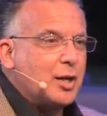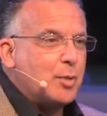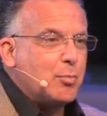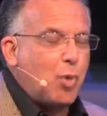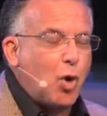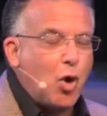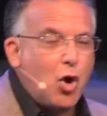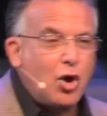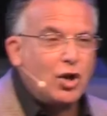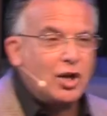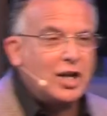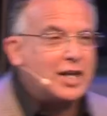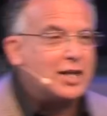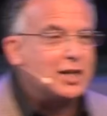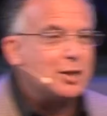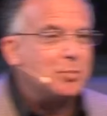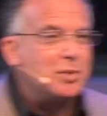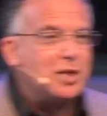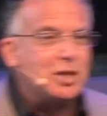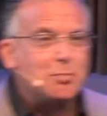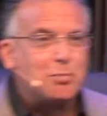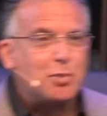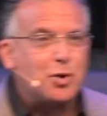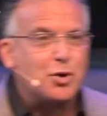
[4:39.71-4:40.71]
Paul had to
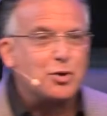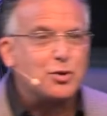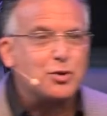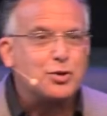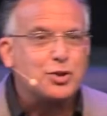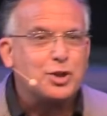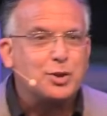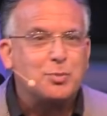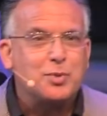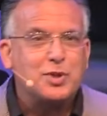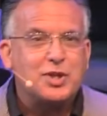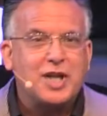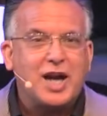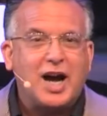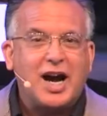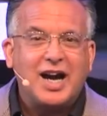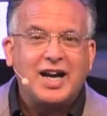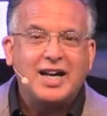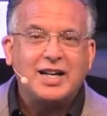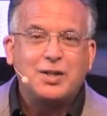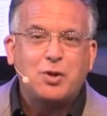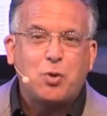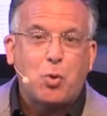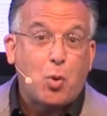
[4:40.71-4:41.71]
be in partnership with
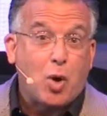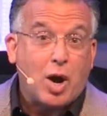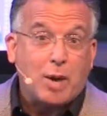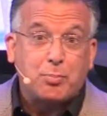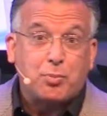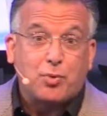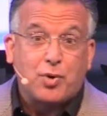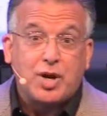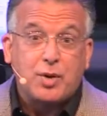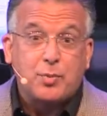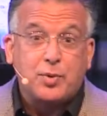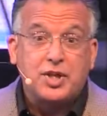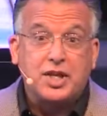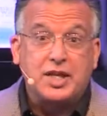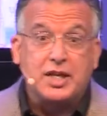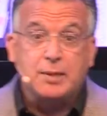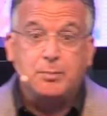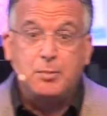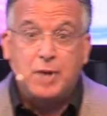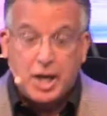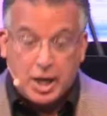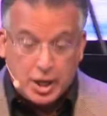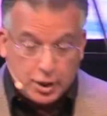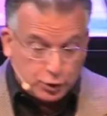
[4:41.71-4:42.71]
God, cooperate with
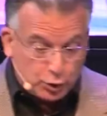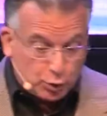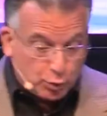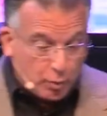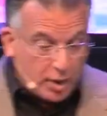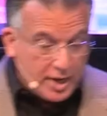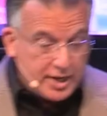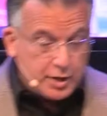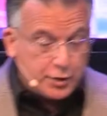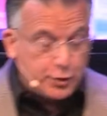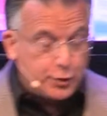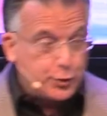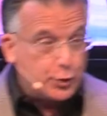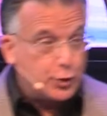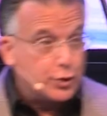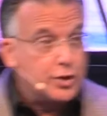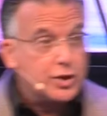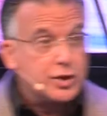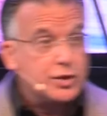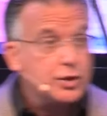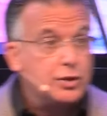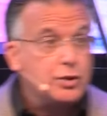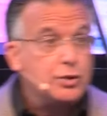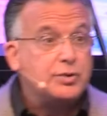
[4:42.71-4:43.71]
him to write a third
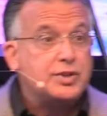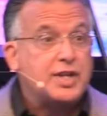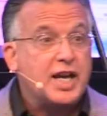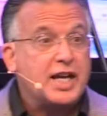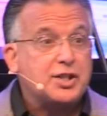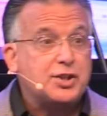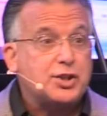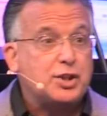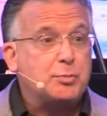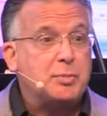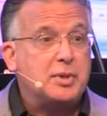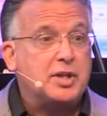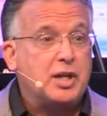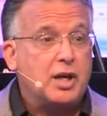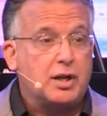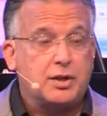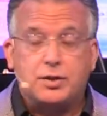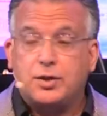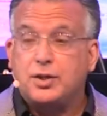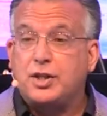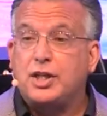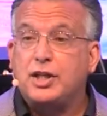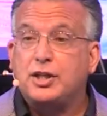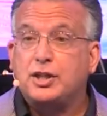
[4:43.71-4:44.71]
of the New Testament
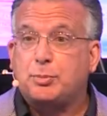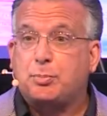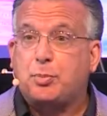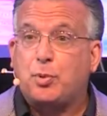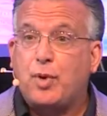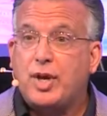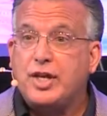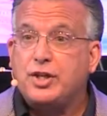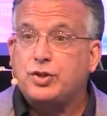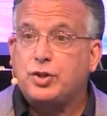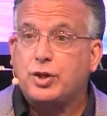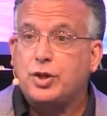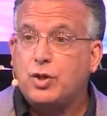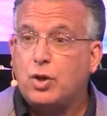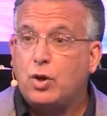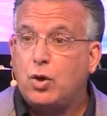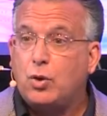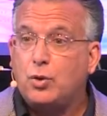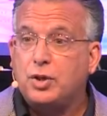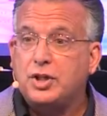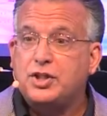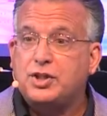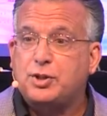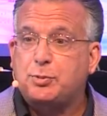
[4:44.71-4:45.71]
under the inspiration of the
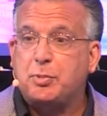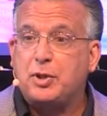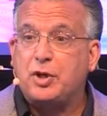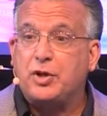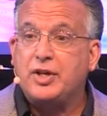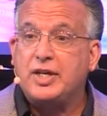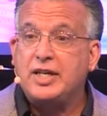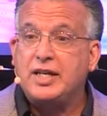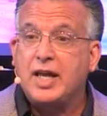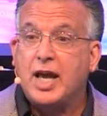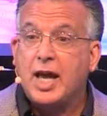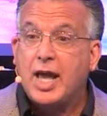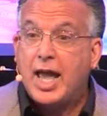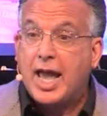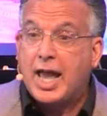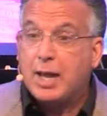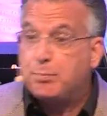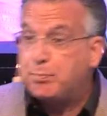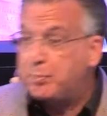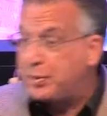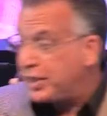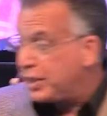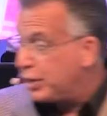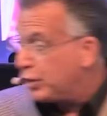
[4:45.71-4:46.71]
Holy Spirit,
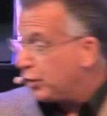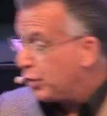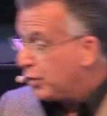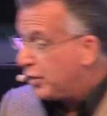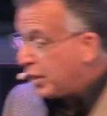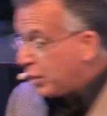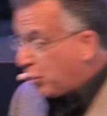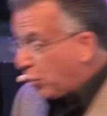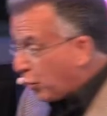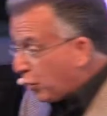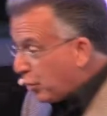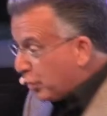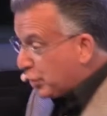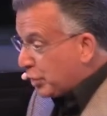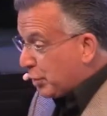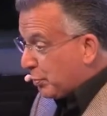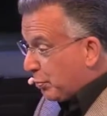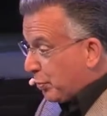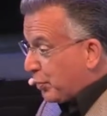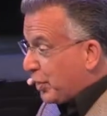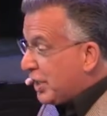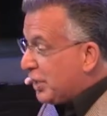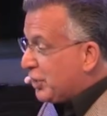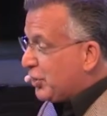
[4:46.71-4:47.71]
and Peter in order to
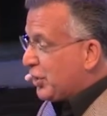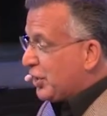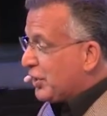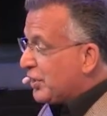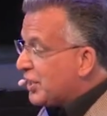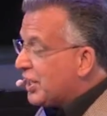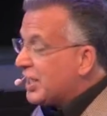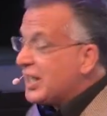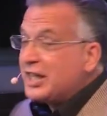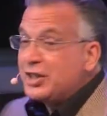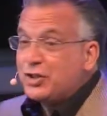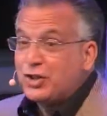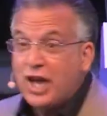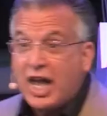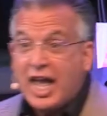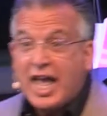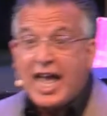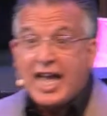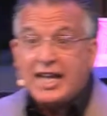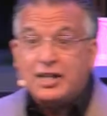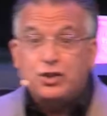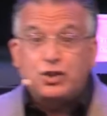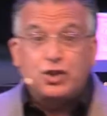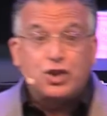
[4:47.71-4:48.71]
preach and teach,
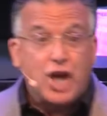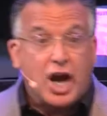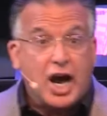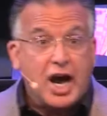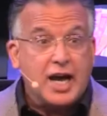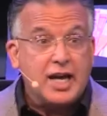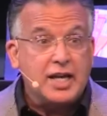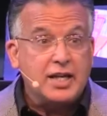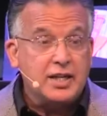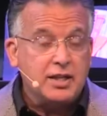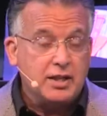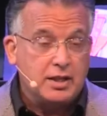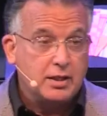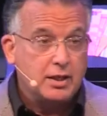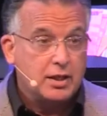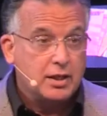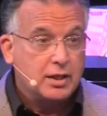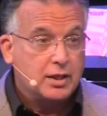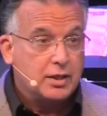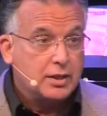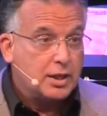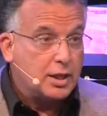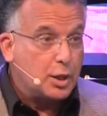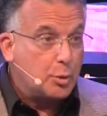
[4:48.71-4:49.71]
and John
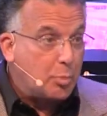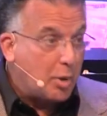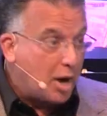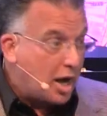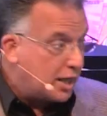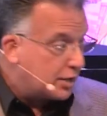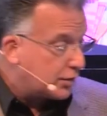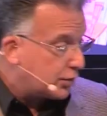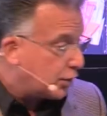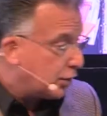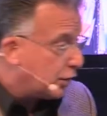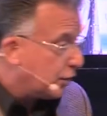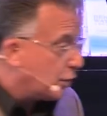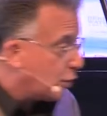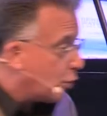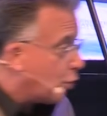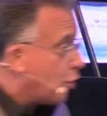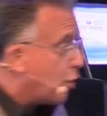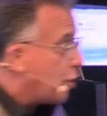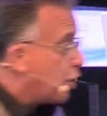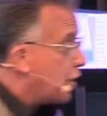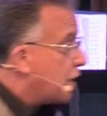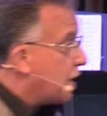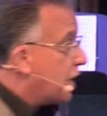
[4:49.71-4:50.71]
the apostle in
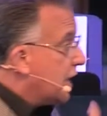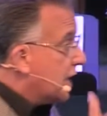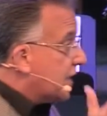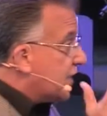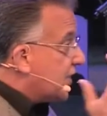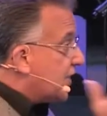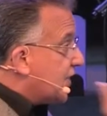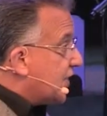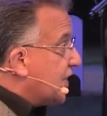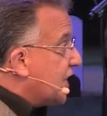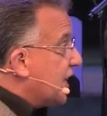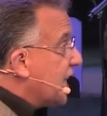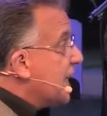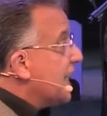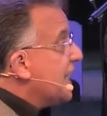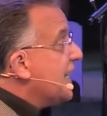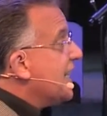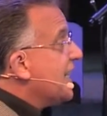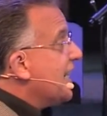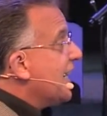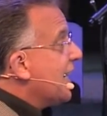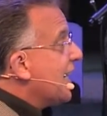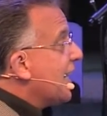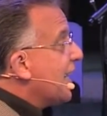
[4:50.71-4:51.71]
order to
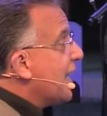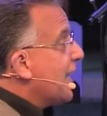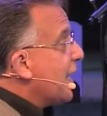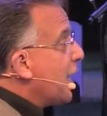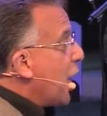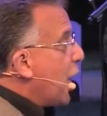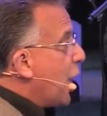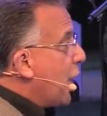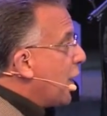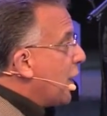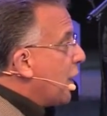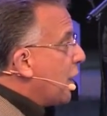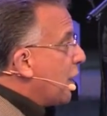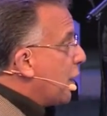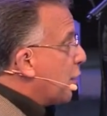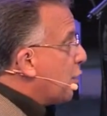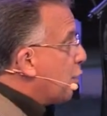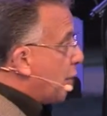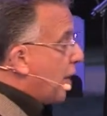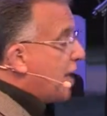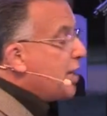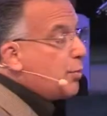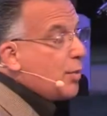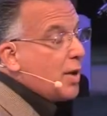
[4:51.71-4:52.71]
see a
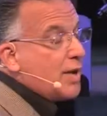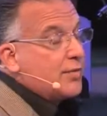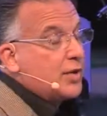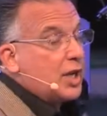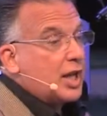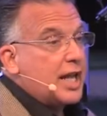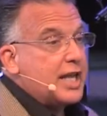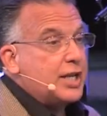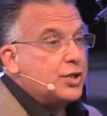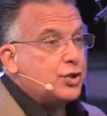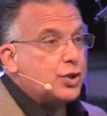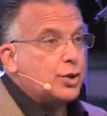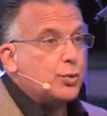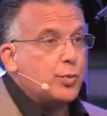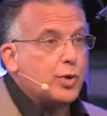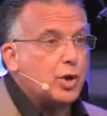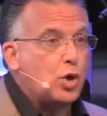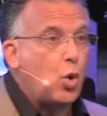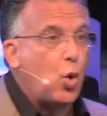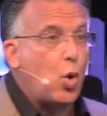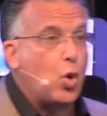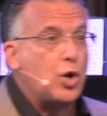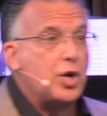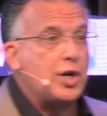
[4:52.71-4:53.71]
great revelation
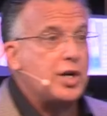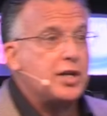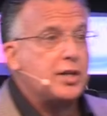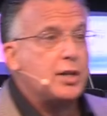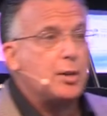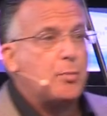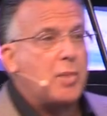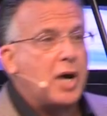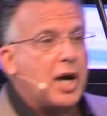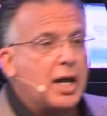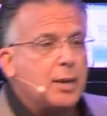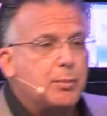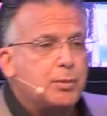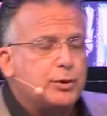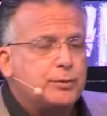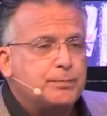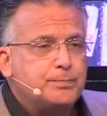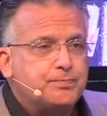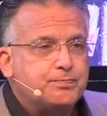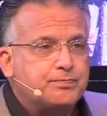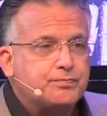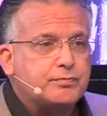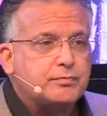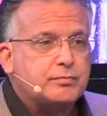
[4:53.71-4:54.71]
recorded in the
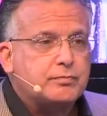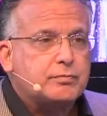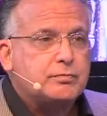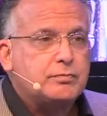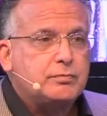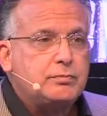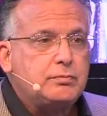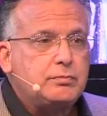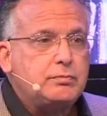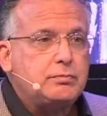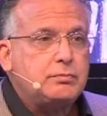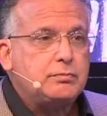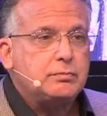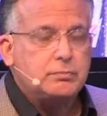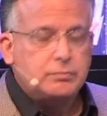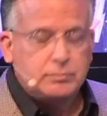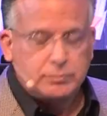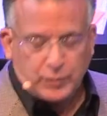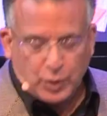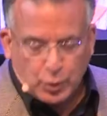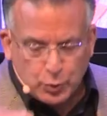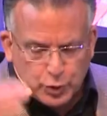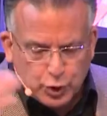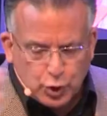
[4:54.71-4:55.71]
Bible.
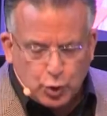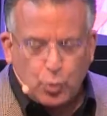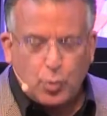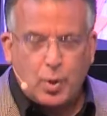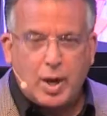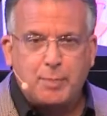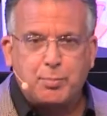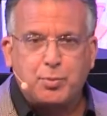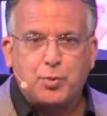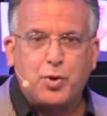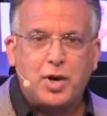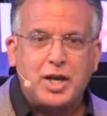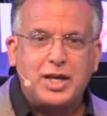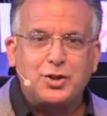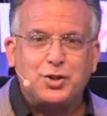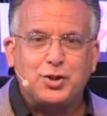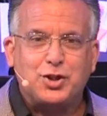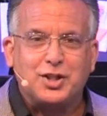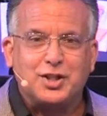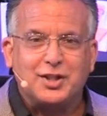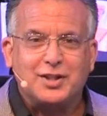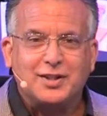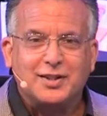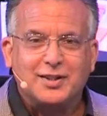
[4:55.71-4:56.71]
There was
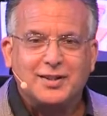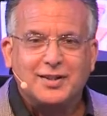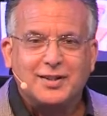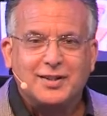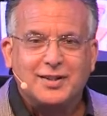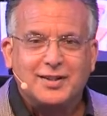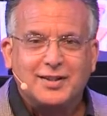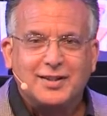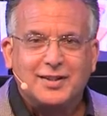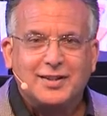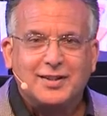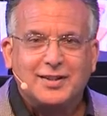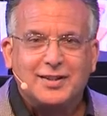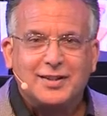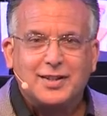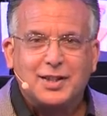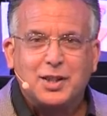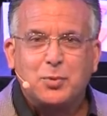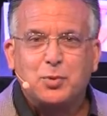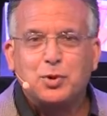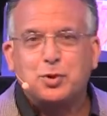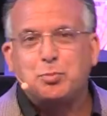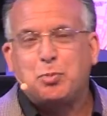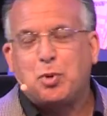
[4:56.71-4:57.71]
cooperation,
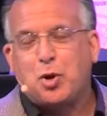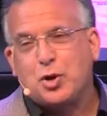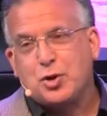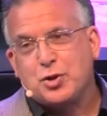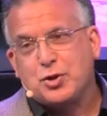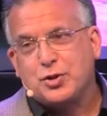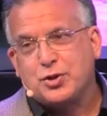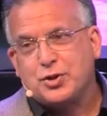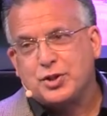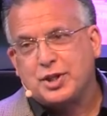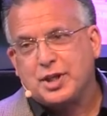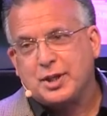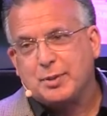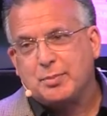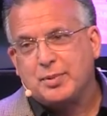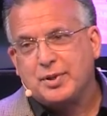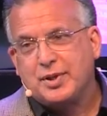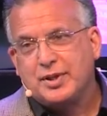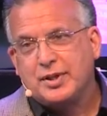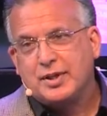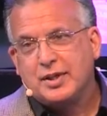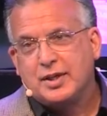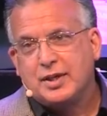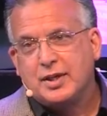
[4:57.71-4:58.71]
there was partnership.
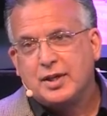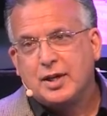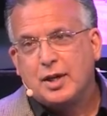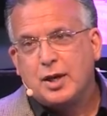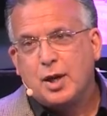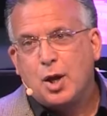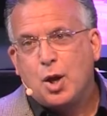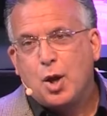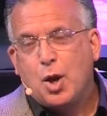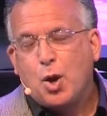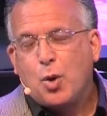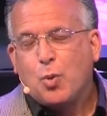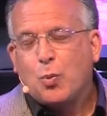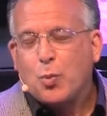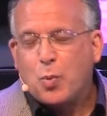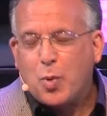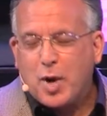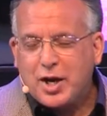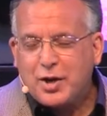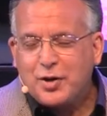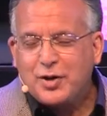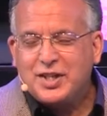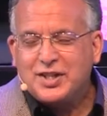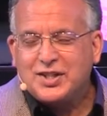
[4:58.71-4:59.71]

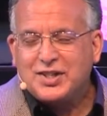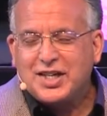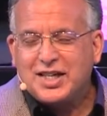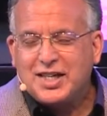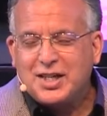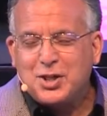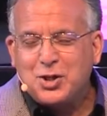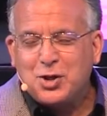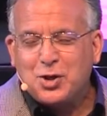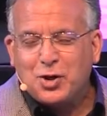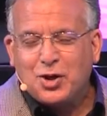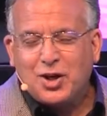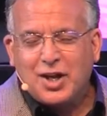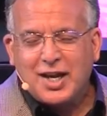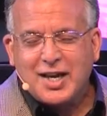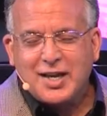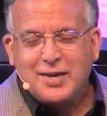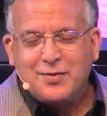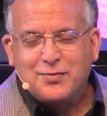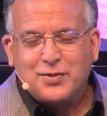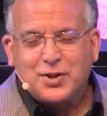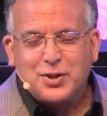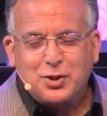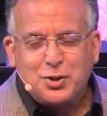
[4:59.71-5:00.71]
Where is it in your
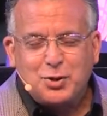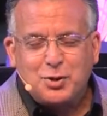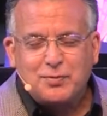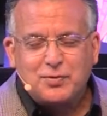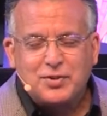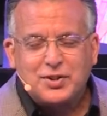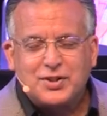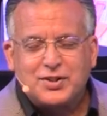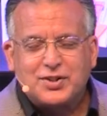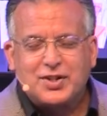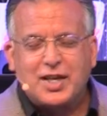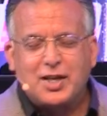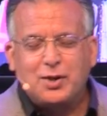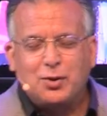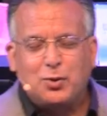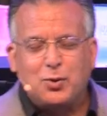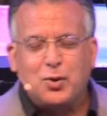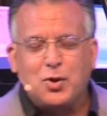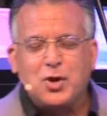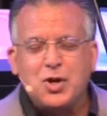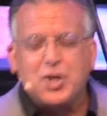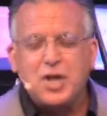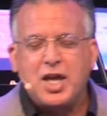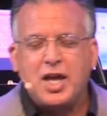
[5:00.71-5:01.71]
life that you have to say,
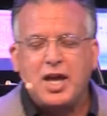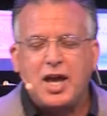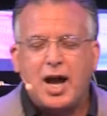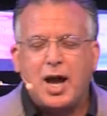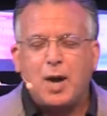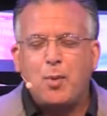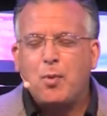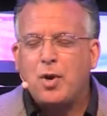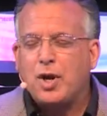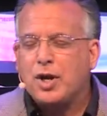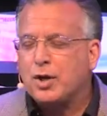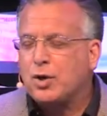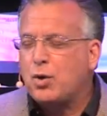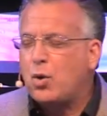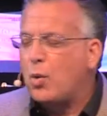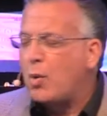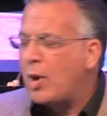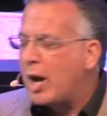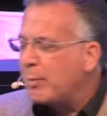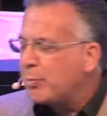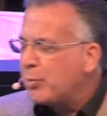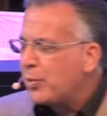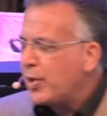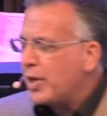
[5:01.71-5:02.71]
Lord, I want to
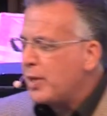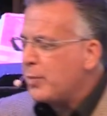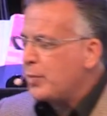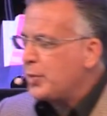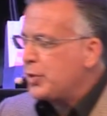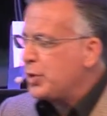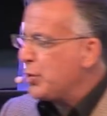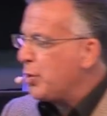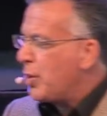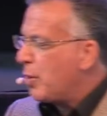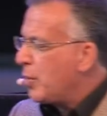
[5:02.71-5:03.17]
cooperate with you.